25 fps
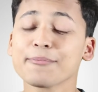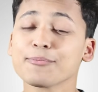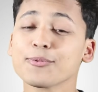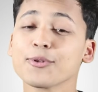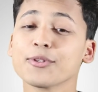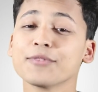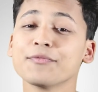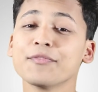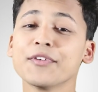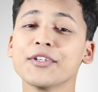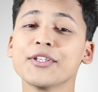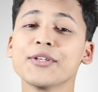
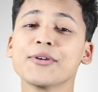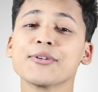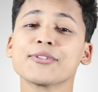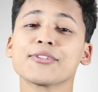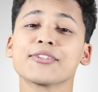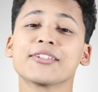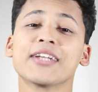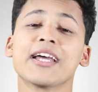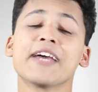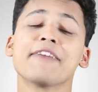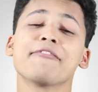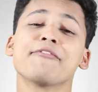upload videos
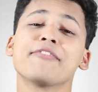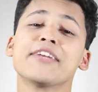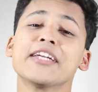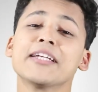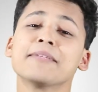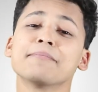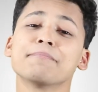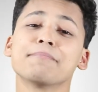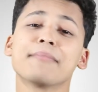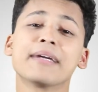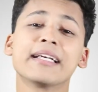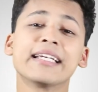on
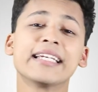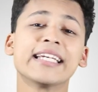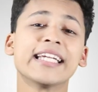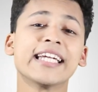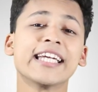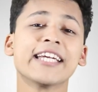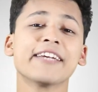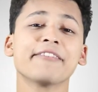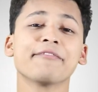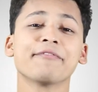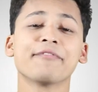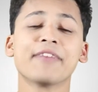every
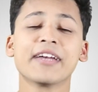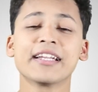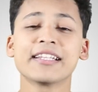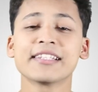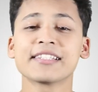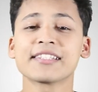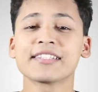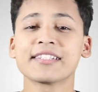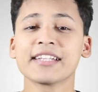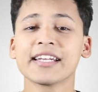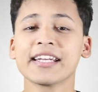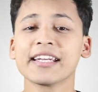Monday,
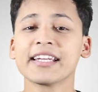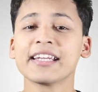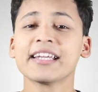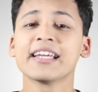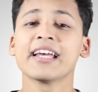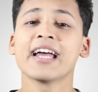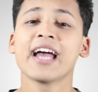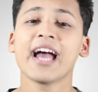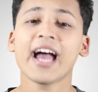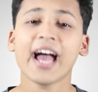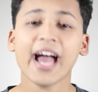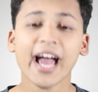Wednesday
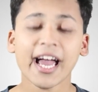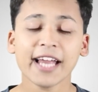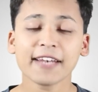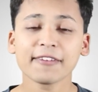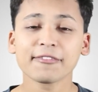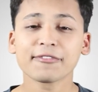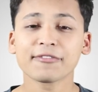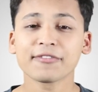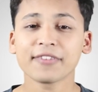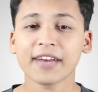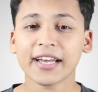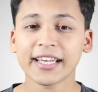
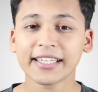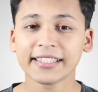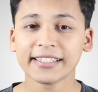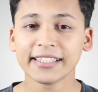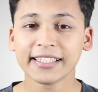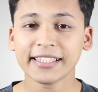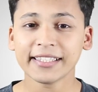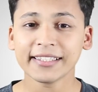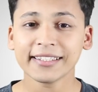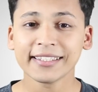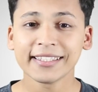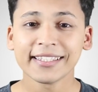and
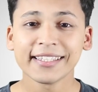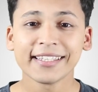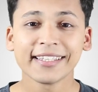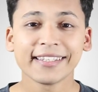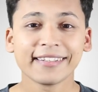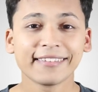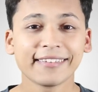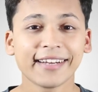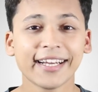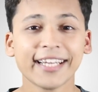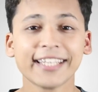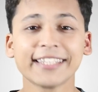Friday,
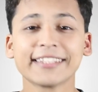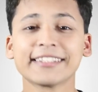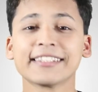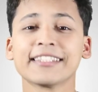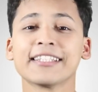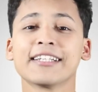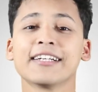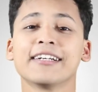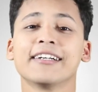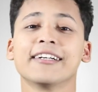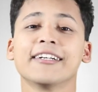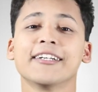right?
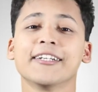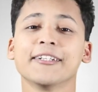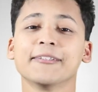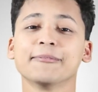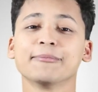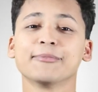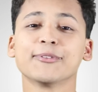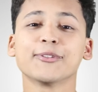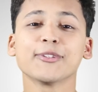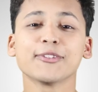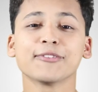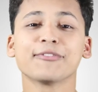
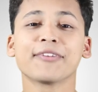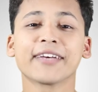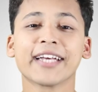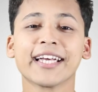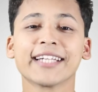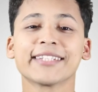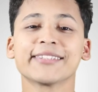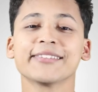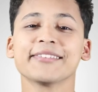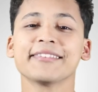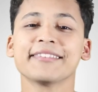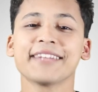Uh, don't
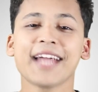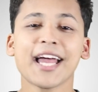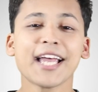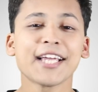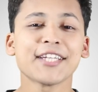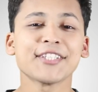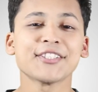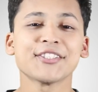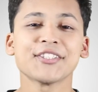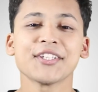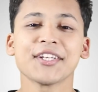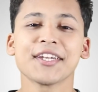forget to
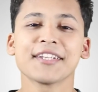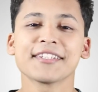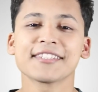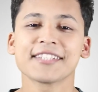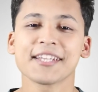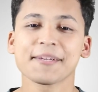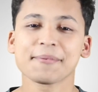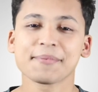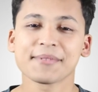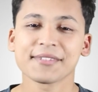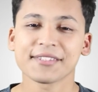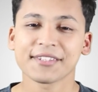like, share and
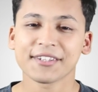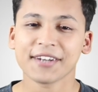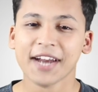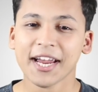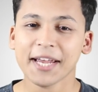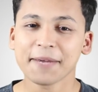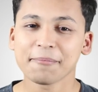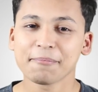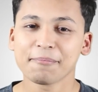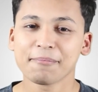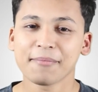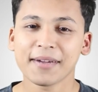
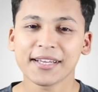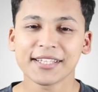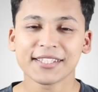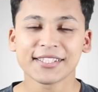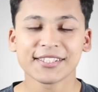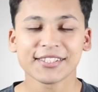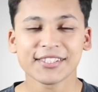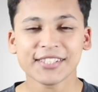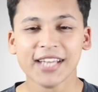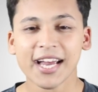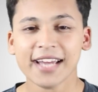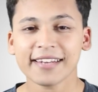subscribe my
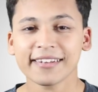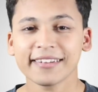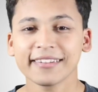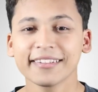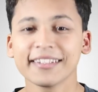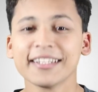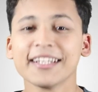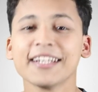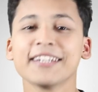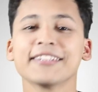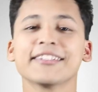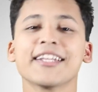
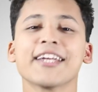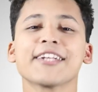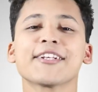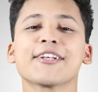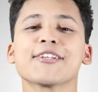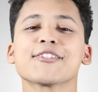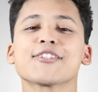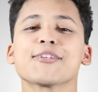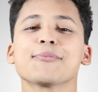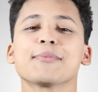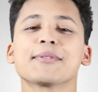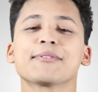channel. Thank
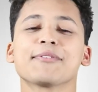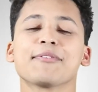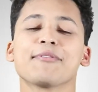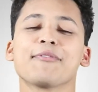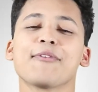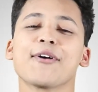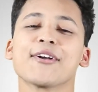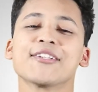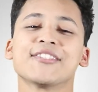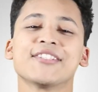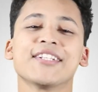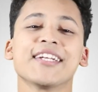you so much for
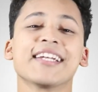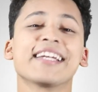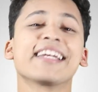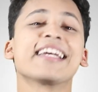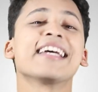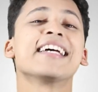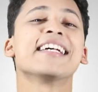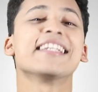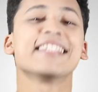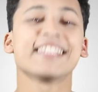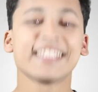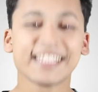watching.
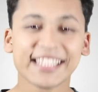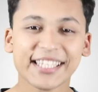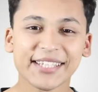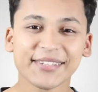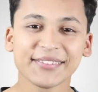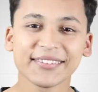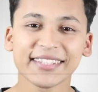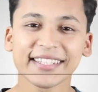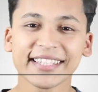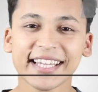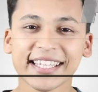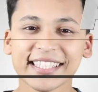See you
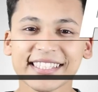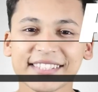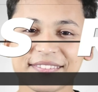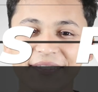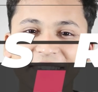in the next